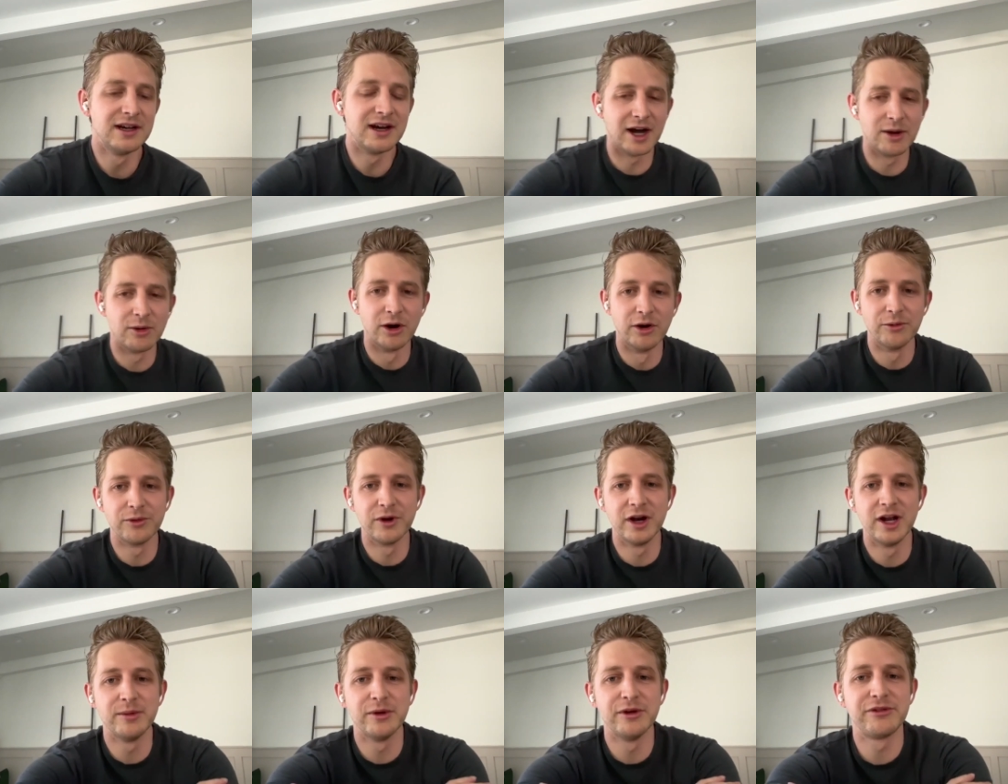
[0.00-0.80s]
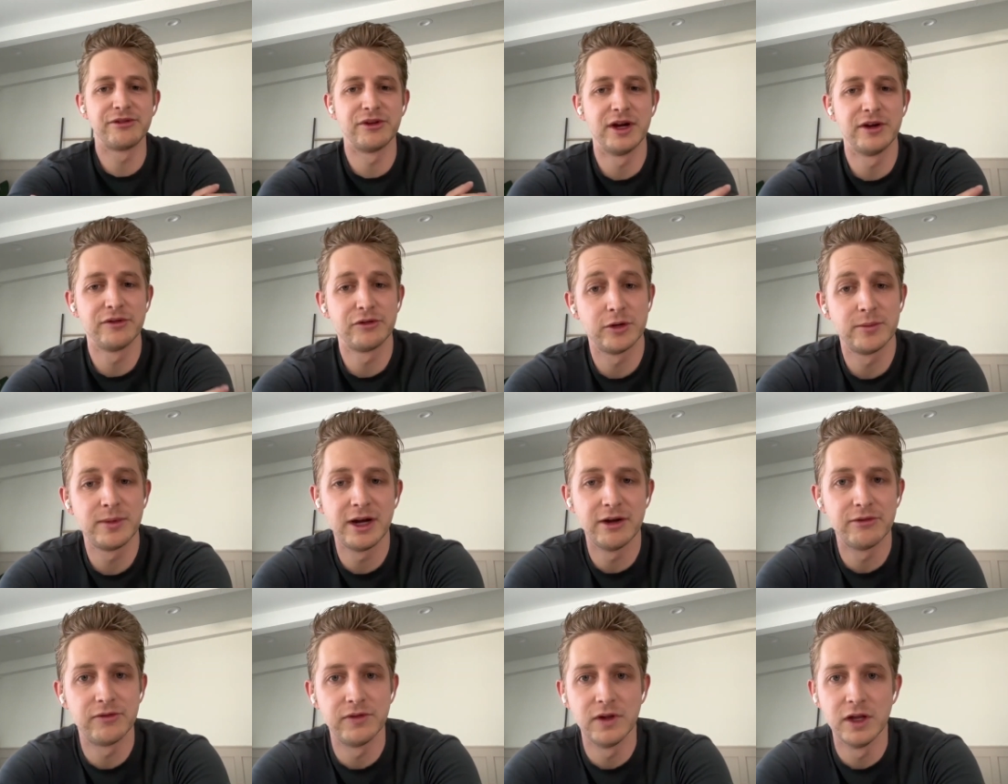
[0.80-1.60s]
I won't ramble forever
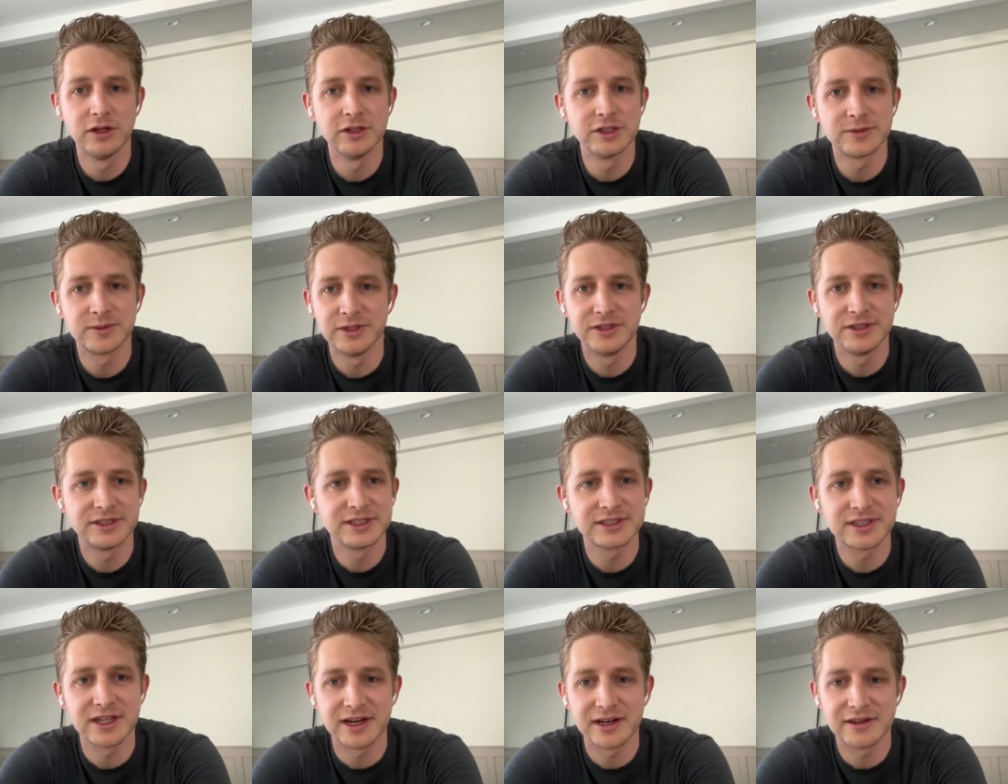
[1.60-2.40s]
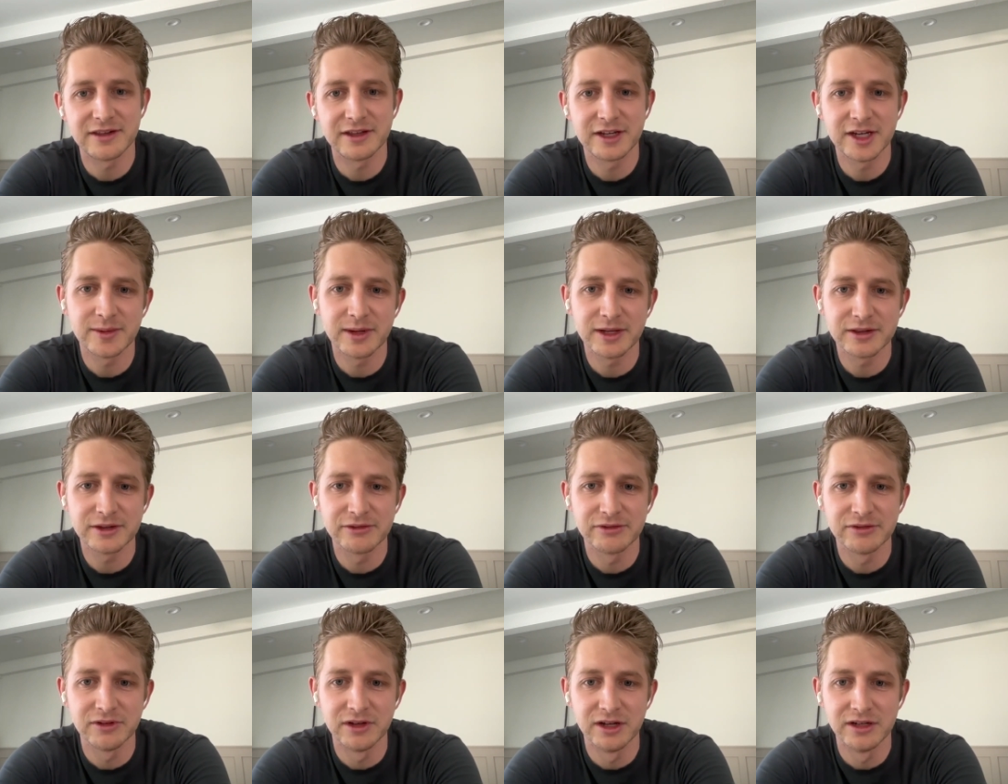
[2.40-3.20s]
about flows, but you just got to think about the
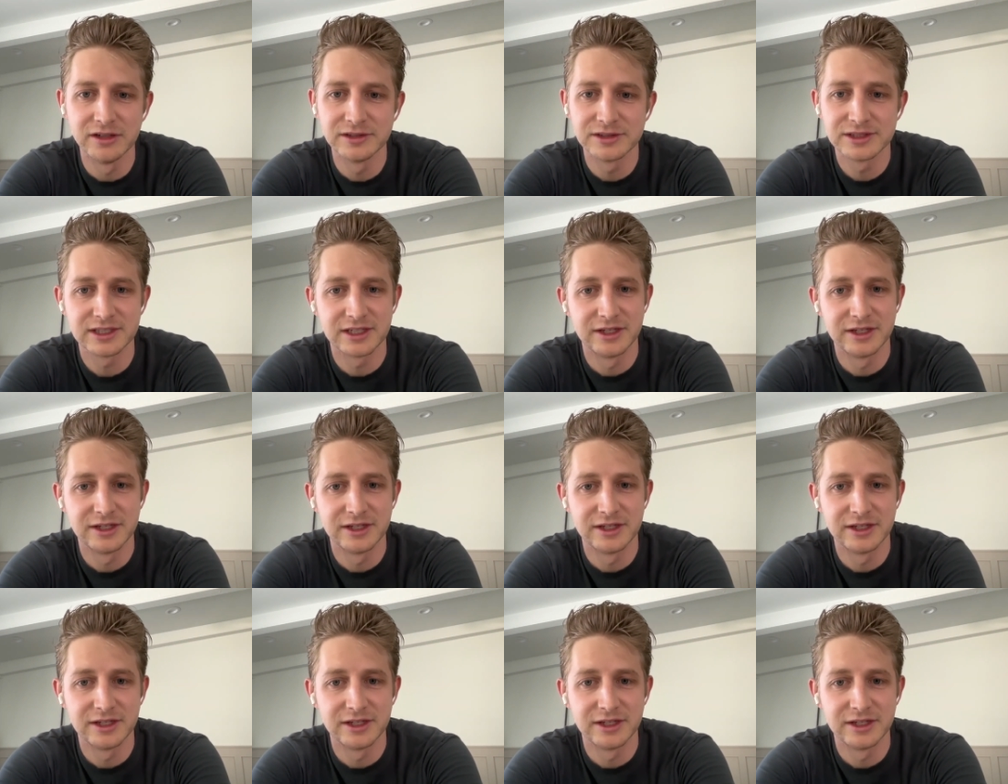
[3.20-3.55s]
flows.